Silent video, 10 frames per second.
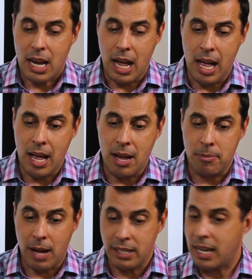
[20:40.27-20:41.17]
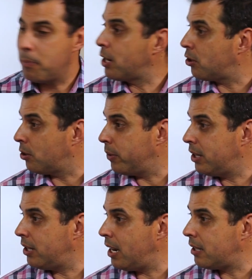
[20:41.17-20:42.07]
I'll take a picture of the
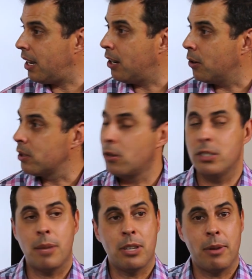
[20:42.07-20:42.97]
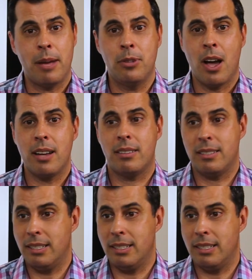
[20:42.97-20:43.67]
receipt. It loads up to HubDoc.